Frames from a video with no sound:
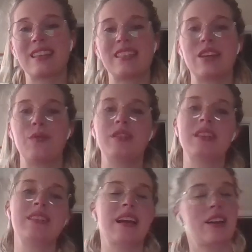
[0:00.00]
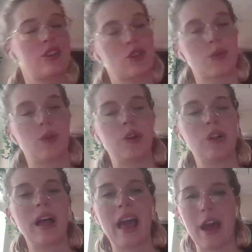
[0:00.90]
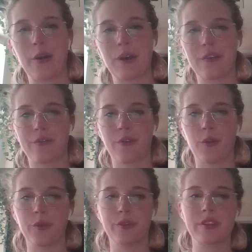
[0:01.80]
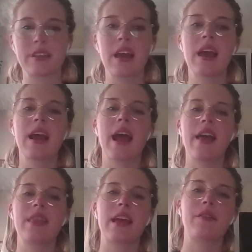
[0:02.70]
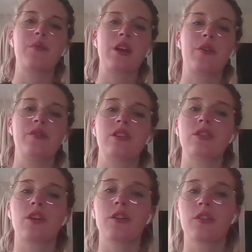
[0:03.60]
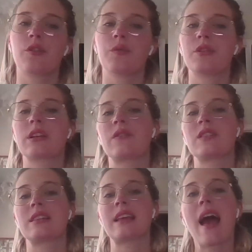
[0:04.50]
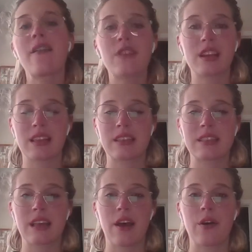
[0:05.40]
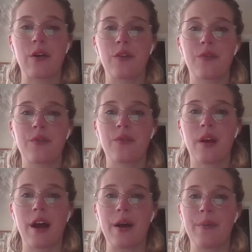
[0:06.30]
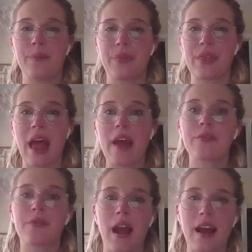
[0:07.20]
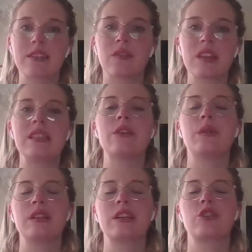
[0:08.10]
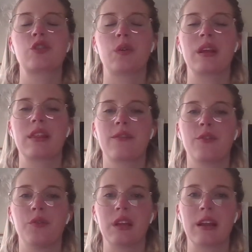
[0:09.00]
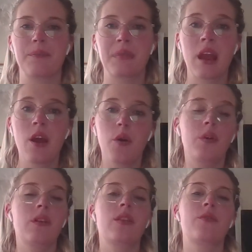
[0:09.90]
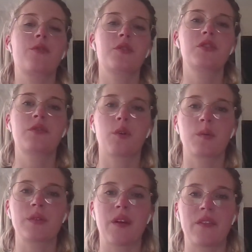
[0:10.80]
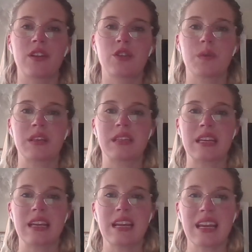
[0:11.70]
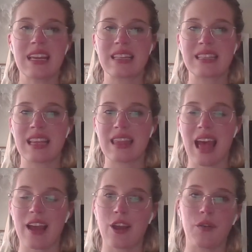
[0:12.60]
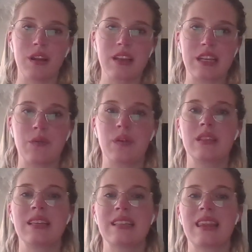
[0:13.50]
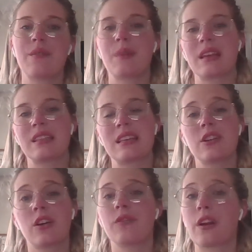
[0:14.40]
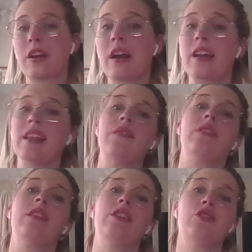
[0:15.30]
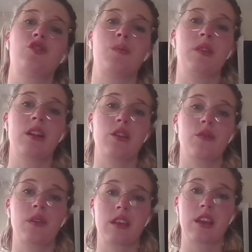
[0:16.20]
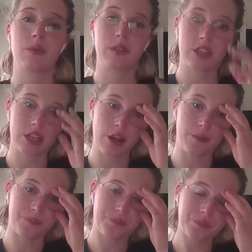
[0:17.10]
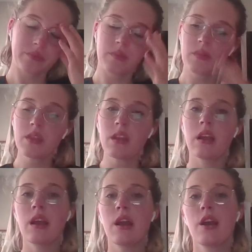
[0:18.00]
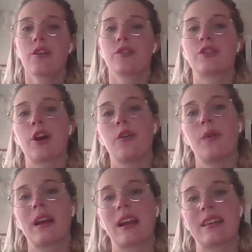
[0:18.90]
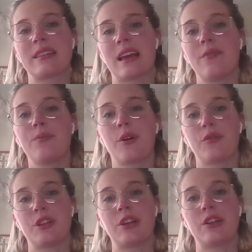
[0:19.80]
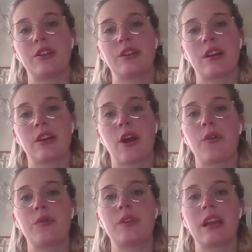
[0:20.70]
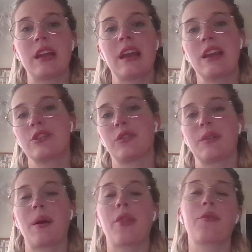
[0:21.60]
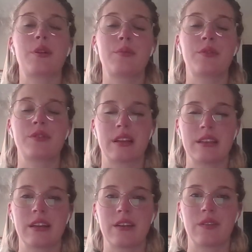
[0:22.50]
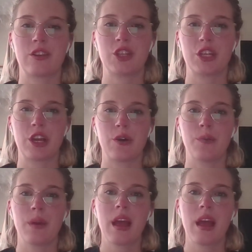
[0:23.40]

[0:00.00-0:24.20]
sequences that control how it folds. And then we go into this article which gives us evidence of that fact of the sequence controlling the folding. One of the first forms of evidence we see is that coding sequences and the bases are very unevenly distributed throughout the human genome. So, like I said, protein coding is only about 3% of the genome,